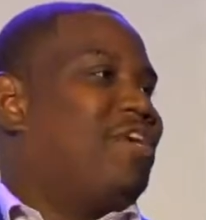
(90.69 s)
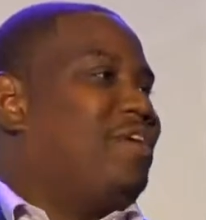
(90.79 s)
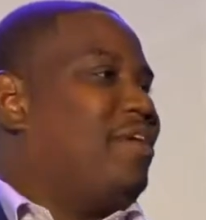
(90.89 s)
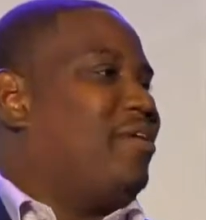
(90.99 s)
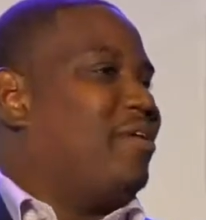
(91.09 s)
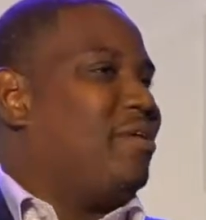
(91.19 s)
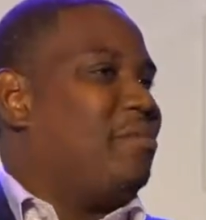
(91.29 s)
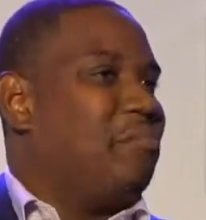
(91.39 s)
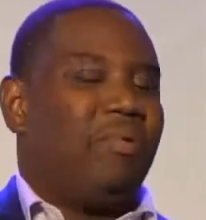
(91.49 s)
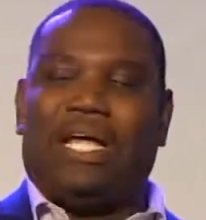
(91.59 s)
failure,
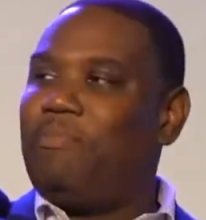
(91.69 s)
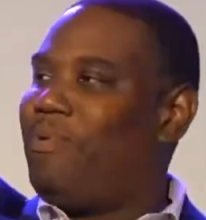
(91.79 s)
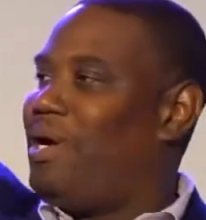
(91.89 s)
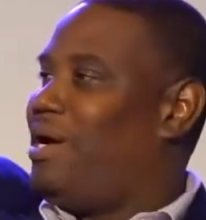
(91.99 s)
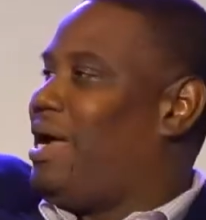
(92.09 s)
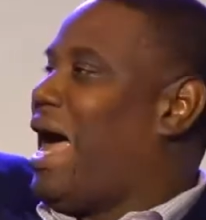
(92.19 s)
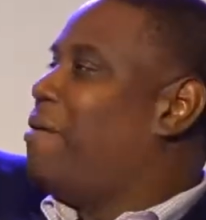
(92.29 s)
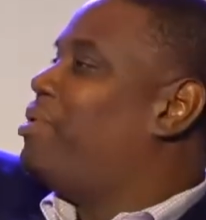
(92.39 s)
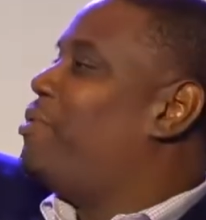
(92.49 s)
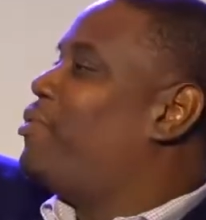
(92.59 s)
blood, high
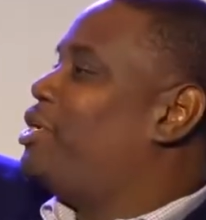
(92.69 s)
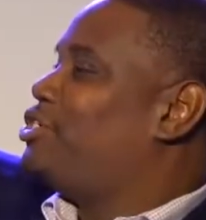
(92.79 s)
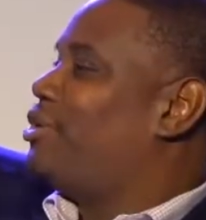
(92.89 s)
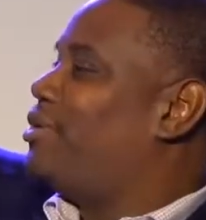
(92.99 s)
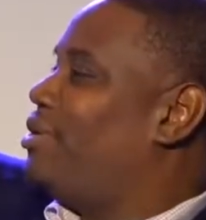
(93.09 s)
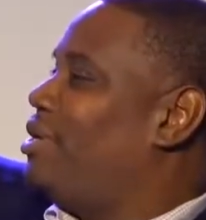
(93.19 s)
blood pressure,